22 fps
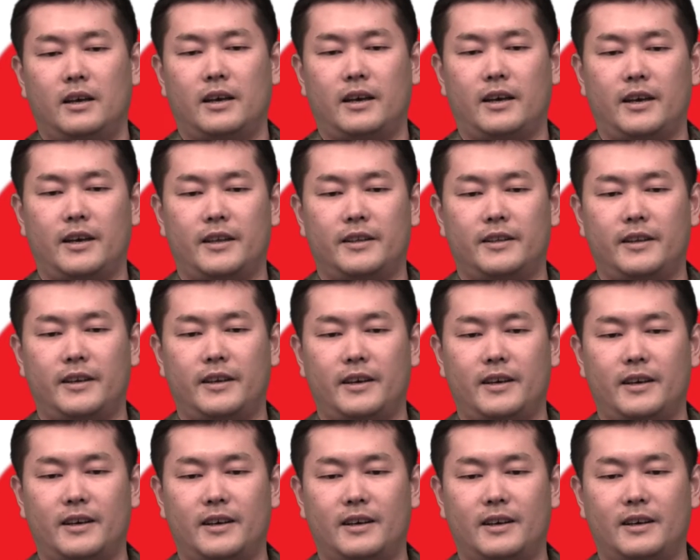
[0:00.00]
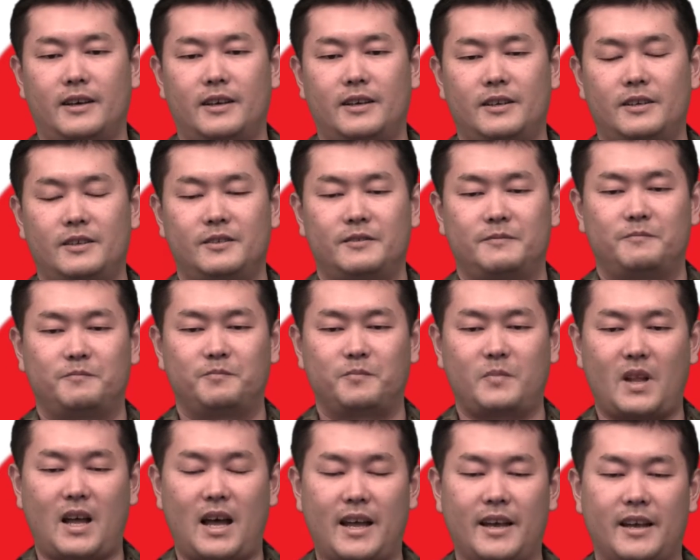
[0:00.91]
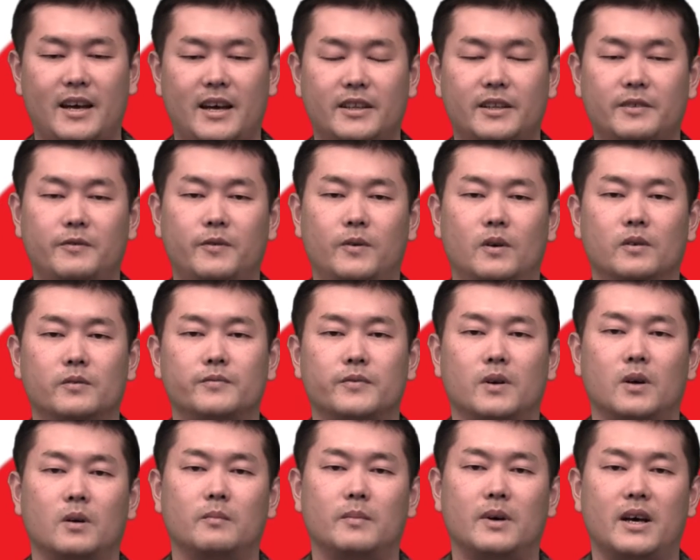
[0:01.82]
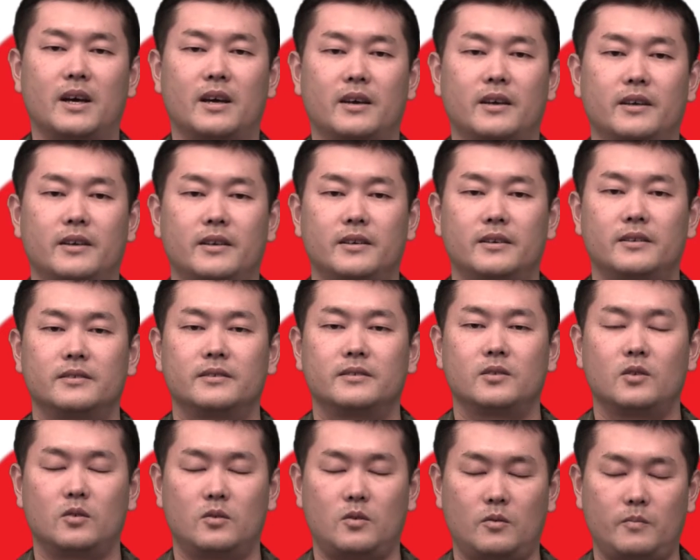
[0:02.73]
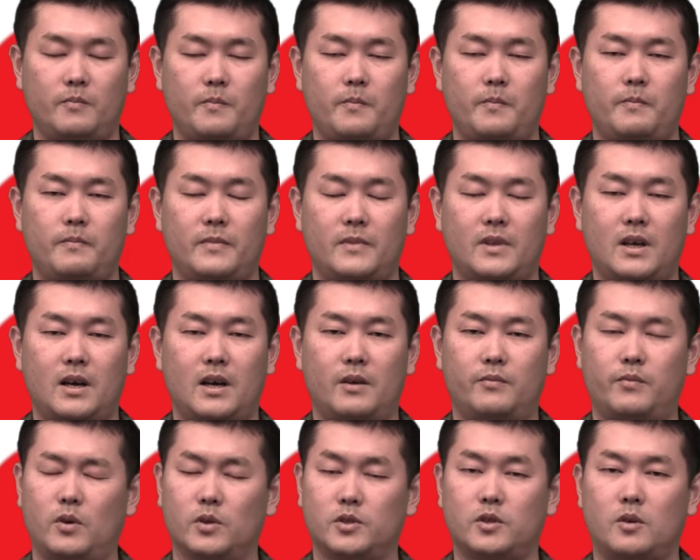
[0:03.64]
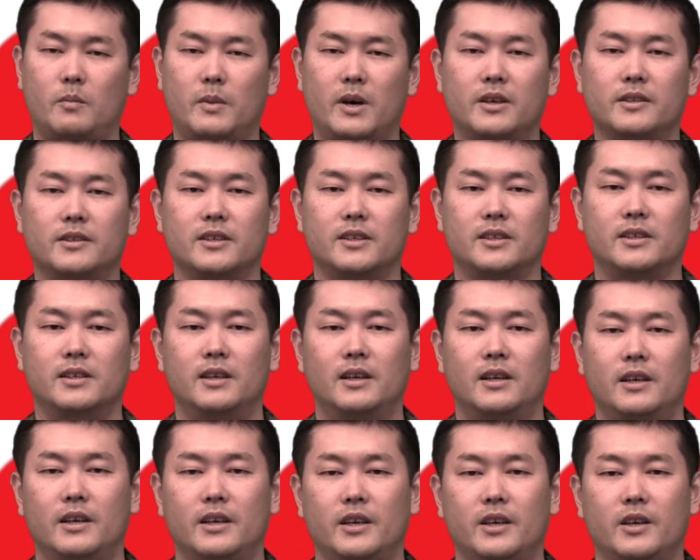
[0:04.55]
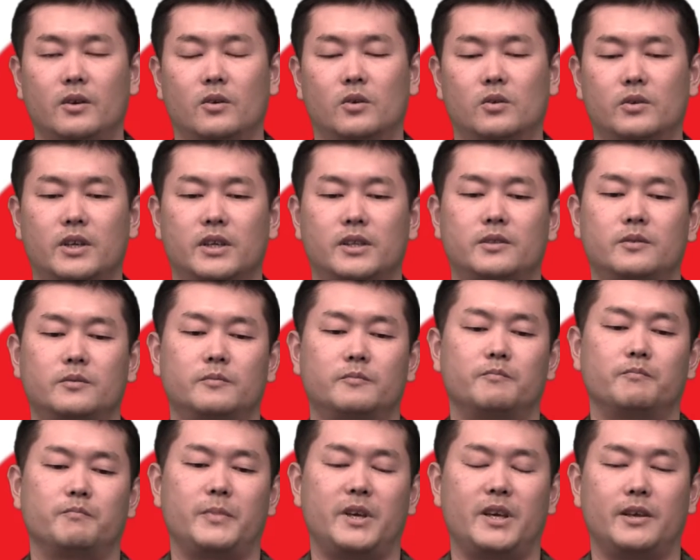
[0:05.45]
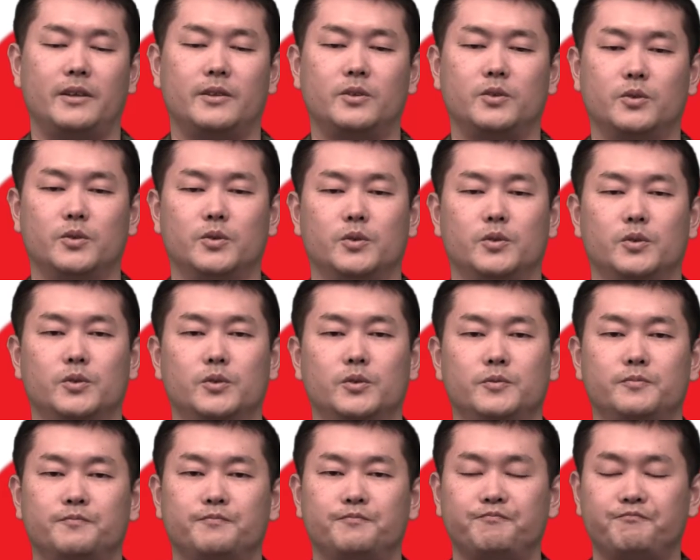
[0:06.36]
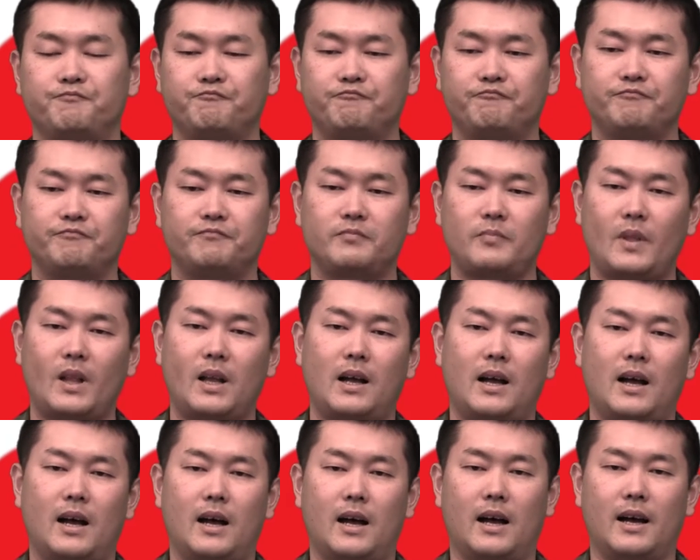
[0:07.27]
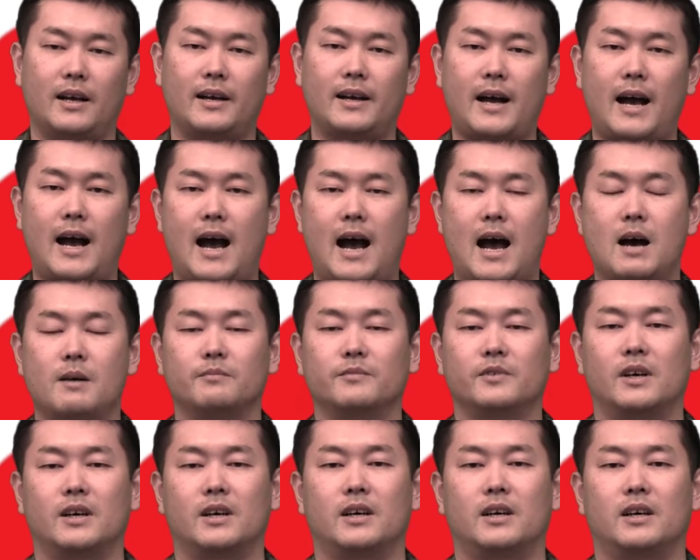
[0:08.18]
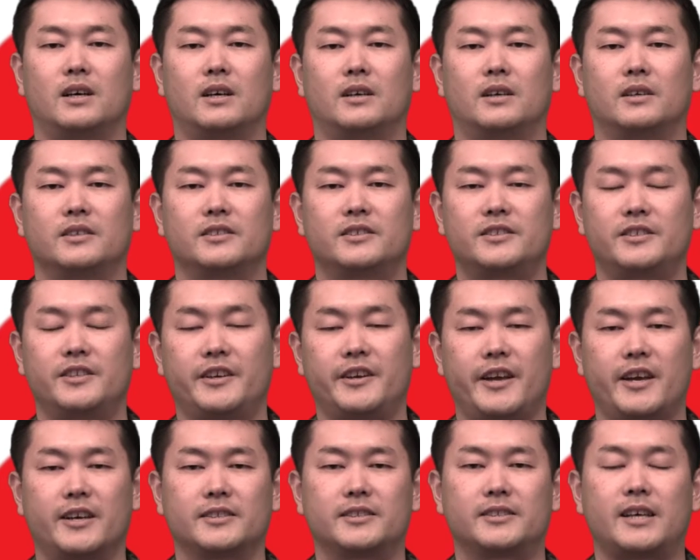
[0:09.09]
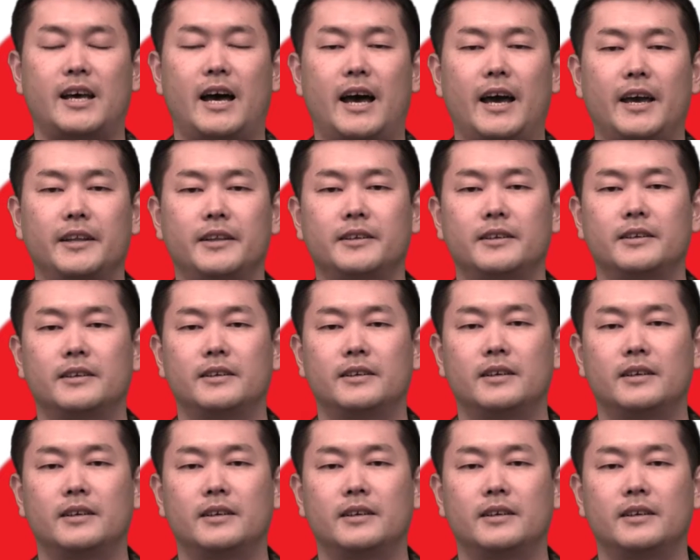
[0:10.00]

And uh, I got a phone from my uh, force commander. He ordered me to uh, come uh, Syrian side